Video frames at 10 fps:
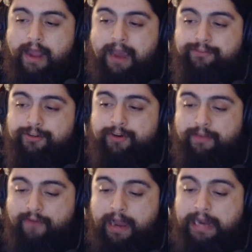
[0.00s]
after I
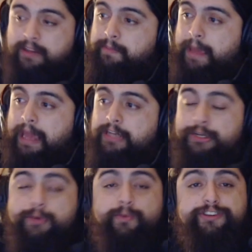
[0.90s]
find the page
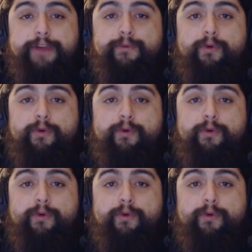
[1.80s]
in which I